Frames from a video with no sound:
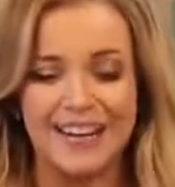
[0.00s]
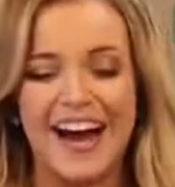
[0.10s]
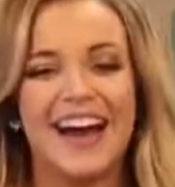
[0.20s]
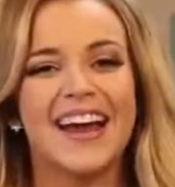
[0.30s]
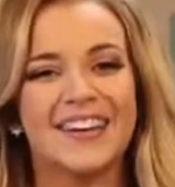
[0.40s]
And
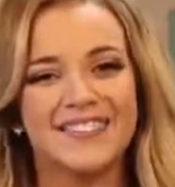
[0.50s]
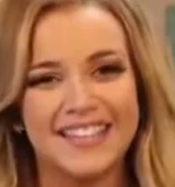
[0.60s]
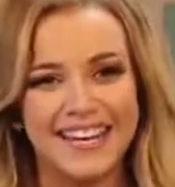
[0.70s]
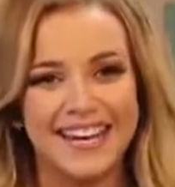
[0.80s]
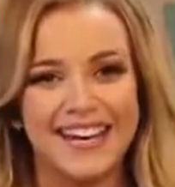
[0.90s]
I have to
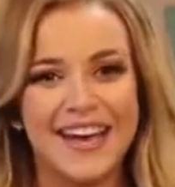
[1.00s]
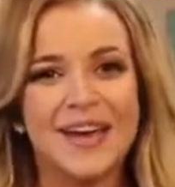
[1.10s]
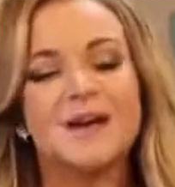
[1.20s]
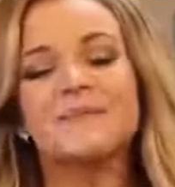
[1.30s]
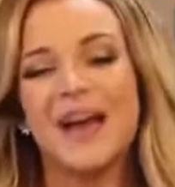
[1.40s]
thank
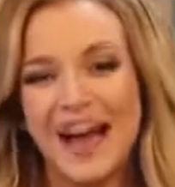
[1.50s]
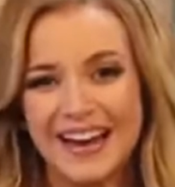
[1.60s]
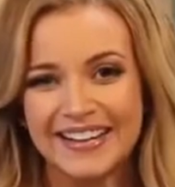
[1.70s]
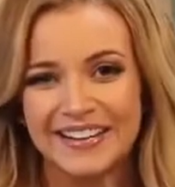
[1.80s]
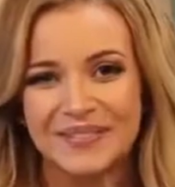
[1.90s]

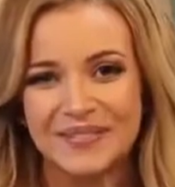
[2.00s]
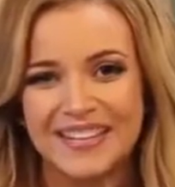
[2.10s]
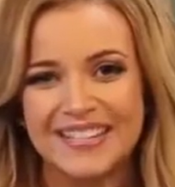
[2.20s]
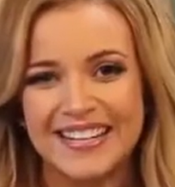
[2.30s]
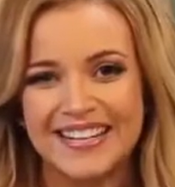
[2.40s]
Patty
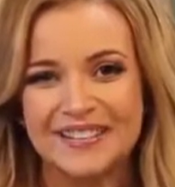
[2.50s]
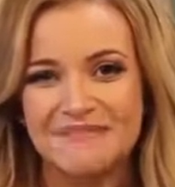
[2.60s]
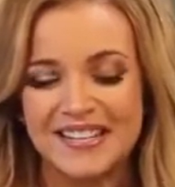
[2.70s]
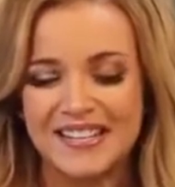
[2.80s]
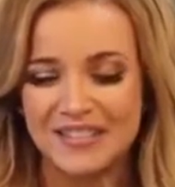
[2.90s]
for
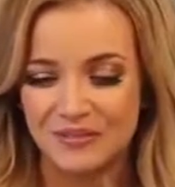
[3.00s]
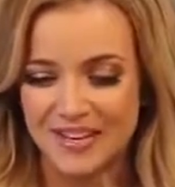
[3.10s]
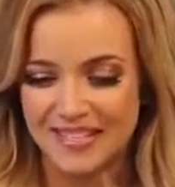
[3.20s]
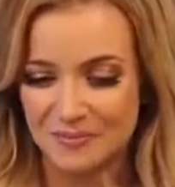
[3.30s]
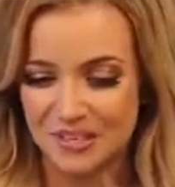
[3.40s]
sending me this
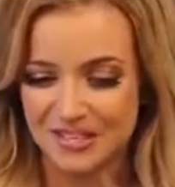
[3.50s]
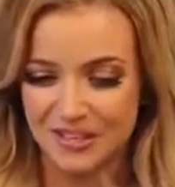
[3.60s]
recipe.